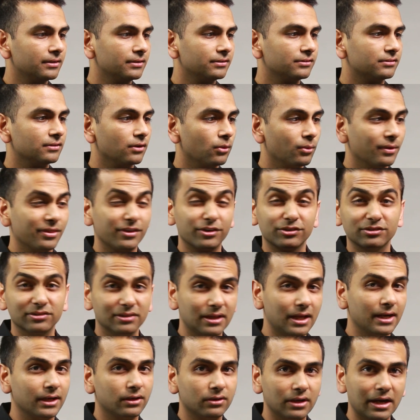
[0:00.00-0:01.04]
So when there's a
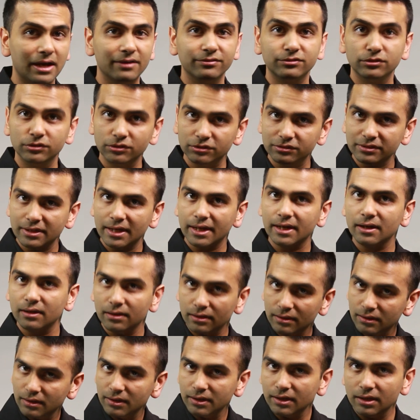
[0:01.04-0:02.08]
lot of graphs, you just got
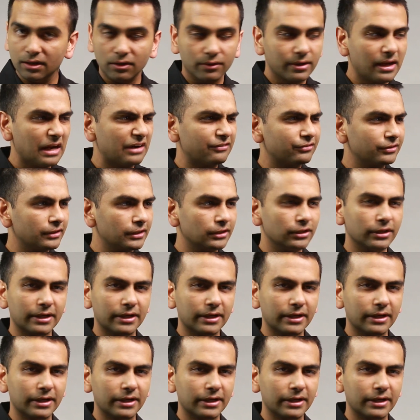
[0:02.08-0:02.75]
to, you know, carefully